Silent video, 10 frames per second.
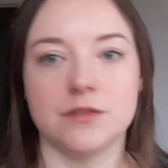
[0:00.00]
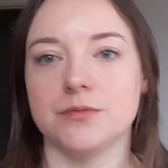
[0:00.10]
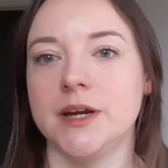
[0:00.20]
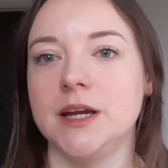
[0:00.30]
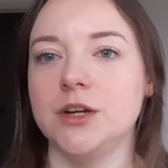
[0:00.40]

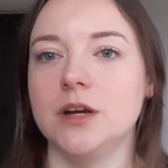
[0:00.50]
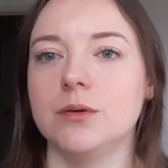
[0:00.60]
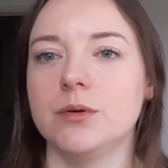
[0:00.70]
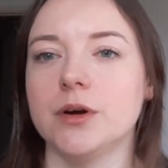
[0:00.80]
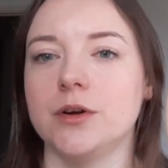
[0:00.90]
3
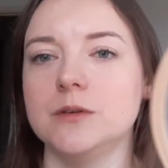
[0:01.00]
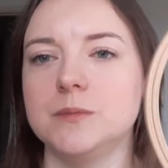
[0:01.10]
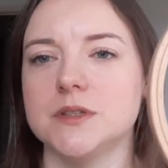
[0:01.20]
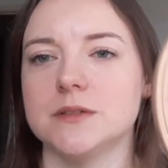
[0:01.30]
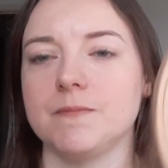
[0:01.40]
new
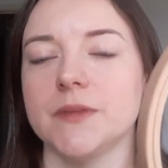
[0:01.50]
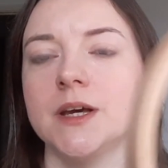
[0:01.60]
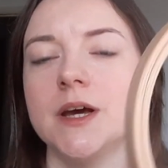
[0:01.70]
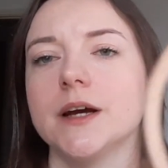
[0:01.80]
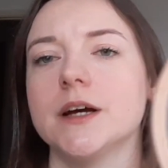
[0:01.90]
hoops,
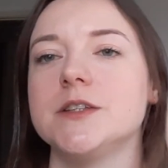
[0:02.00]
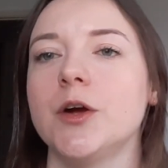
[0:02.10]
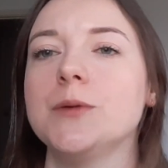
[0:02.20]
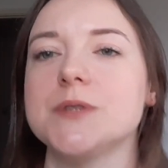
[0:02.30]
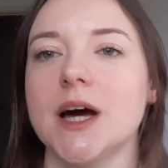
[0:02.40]
because the
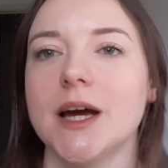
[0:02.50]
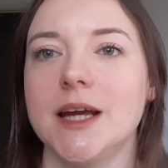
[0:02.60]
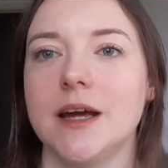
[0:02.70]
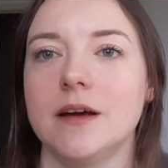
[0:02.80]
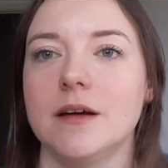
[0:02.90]
hoops
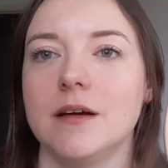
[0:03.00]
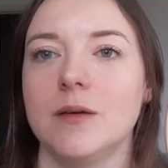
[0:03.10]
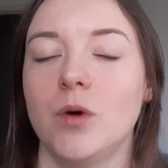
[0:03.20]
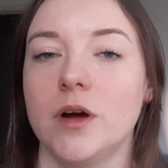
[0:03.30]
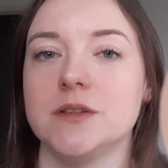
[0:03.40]
I
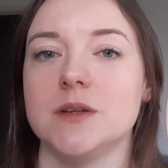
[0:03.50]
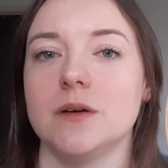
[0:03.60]
were